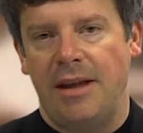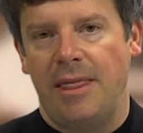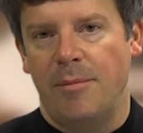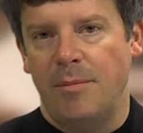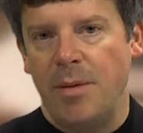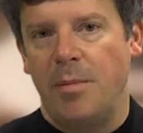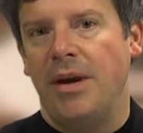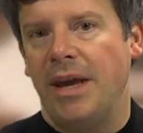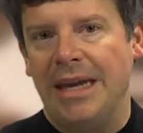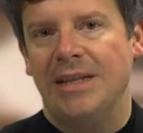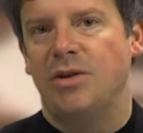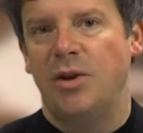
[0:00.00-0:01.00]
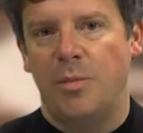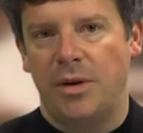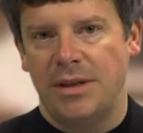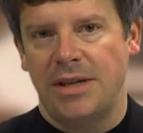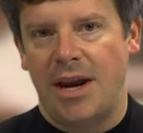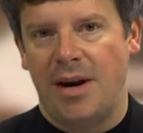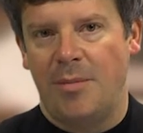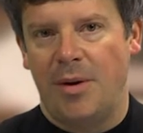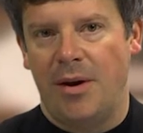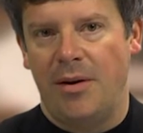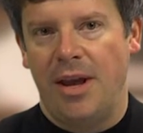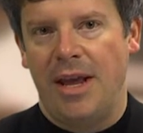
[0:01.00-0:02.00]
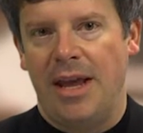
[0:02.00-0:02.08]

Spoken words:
that people can get super excited about